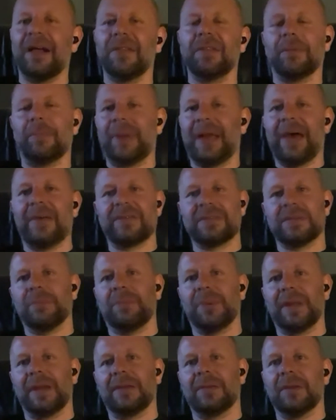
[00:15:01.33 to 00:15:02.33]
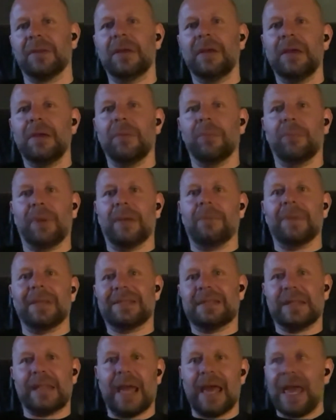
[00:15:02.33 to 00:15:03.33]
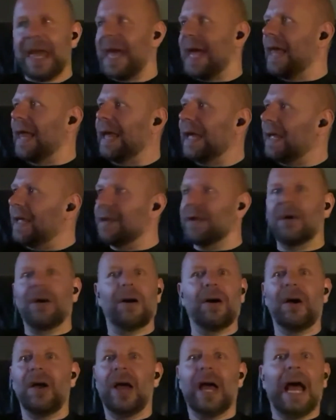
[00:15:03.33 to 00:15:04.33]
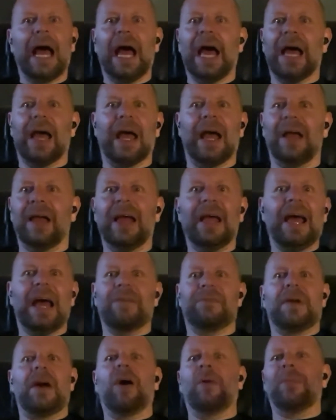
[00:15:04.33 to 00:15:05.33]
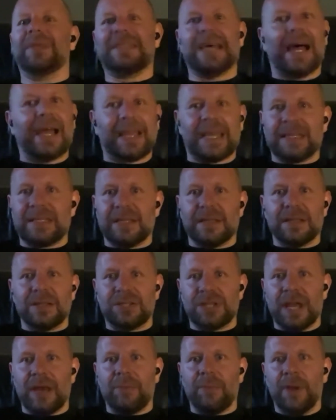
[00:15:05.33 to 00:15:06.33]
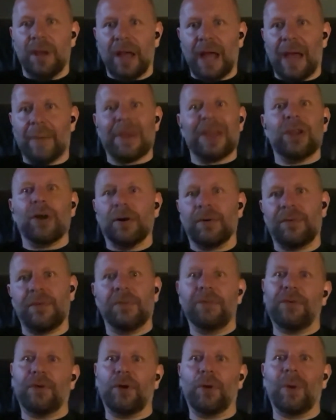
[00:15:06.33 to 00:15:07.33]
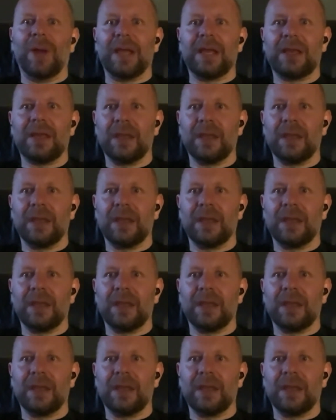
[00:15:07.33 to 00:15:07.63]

the Bear hasn't beat me today. I've hit all my targets in the gym. I'm enough for a week.